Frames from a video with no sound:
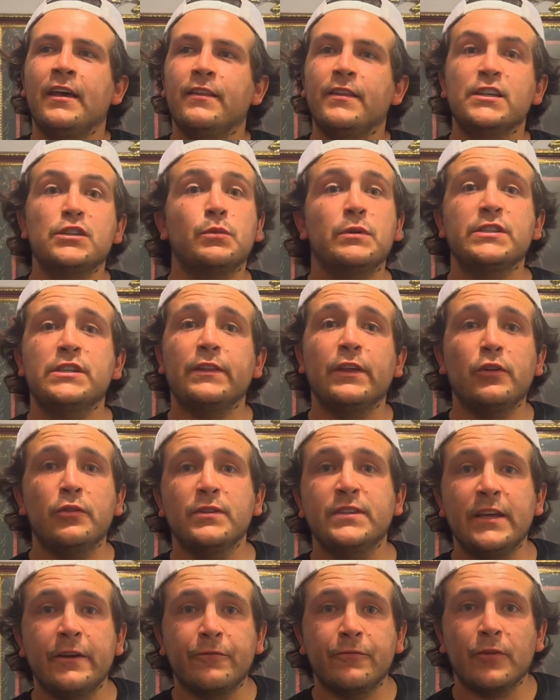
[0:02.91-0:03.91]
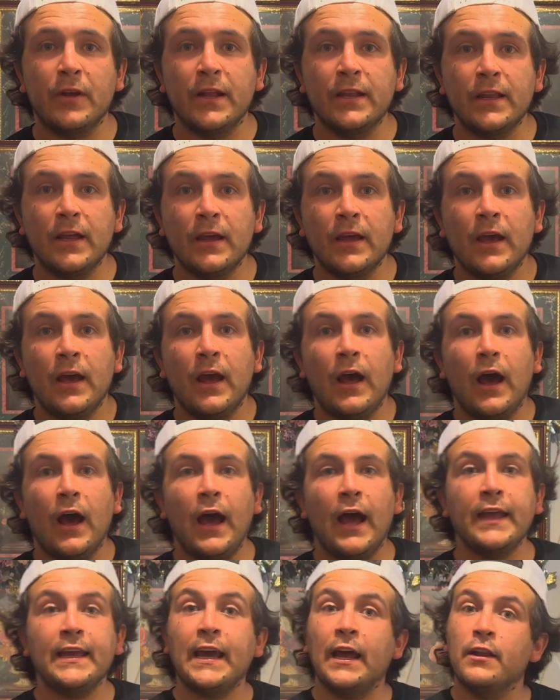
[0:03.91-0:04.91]
This one's a little different.
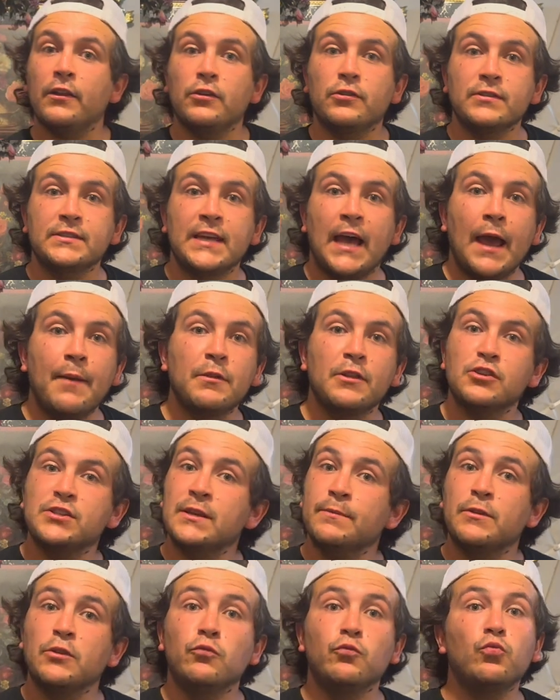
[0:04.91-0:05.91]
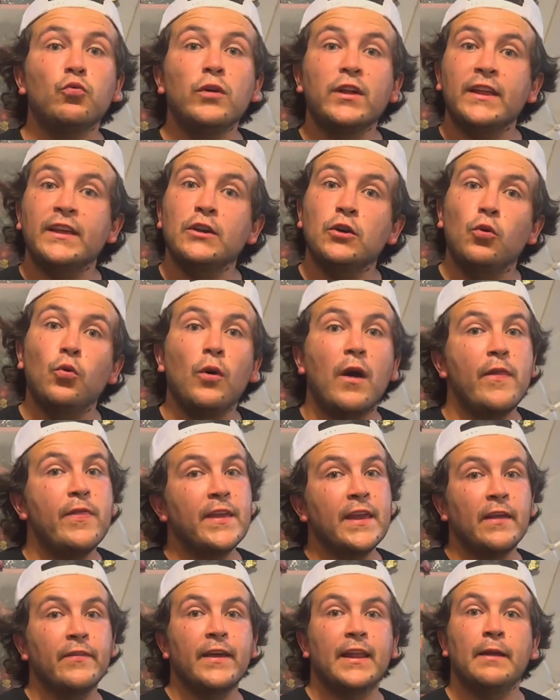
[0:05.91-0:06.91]
I got a little time and there's something really cool at
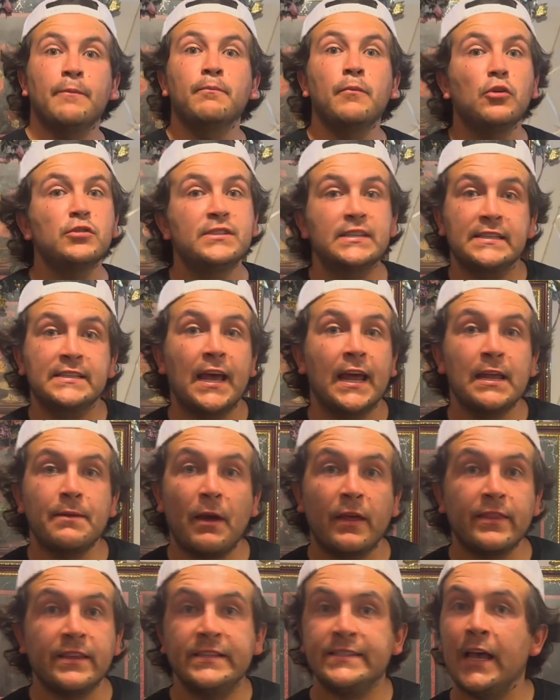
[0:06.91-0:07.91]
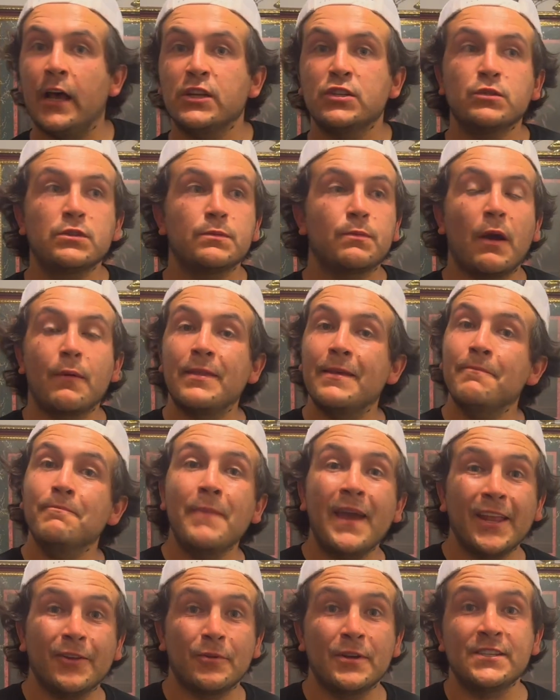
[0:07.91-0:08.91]
the end that I'm most excited about. This house was probably the
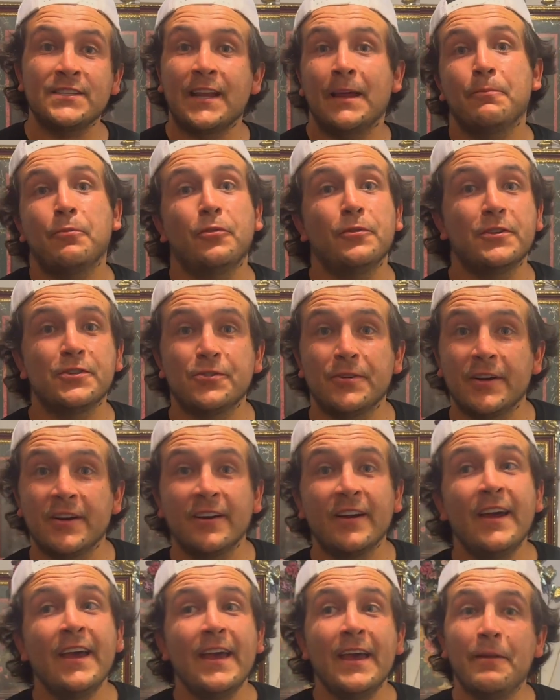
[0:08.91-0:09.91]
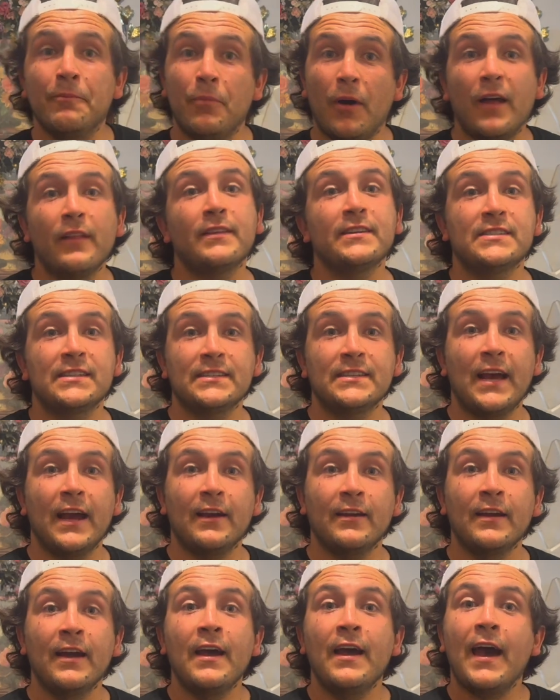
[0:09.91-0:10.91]
main reason I pulled the trigger and bought this
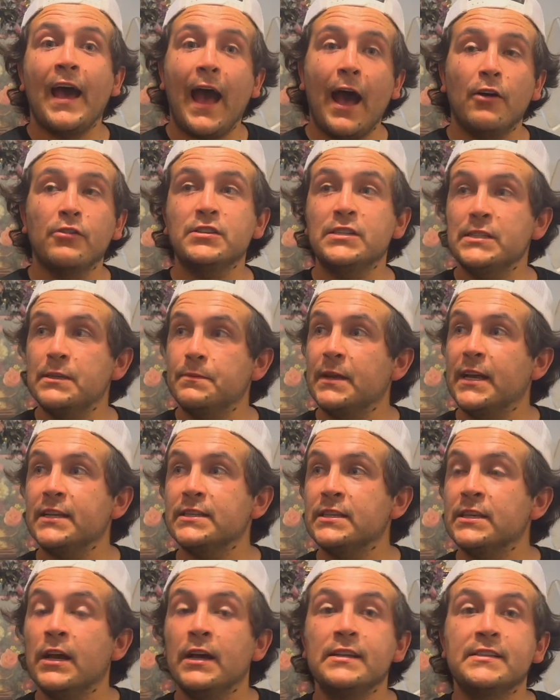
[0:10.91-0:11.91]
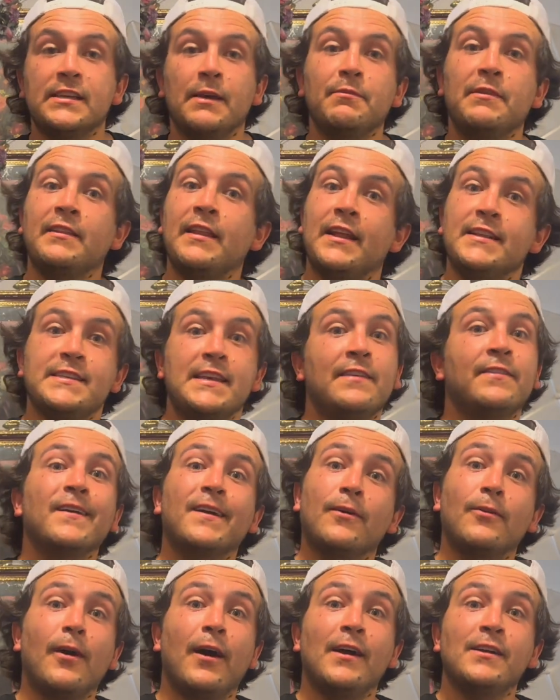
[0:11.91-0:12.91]
entire house, is because something that's in the
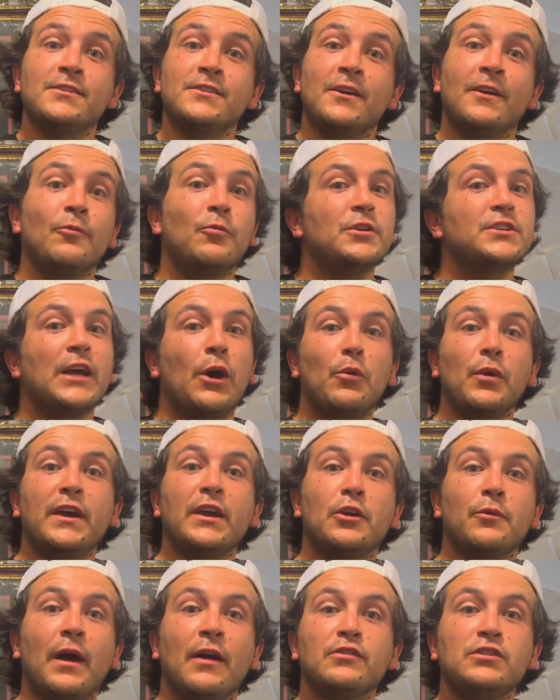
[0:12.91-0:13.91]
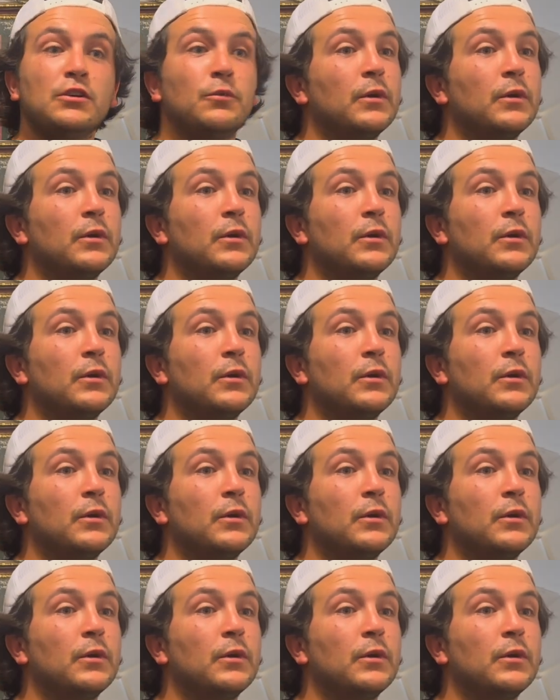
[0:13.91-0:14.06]
garage, which I will get around to.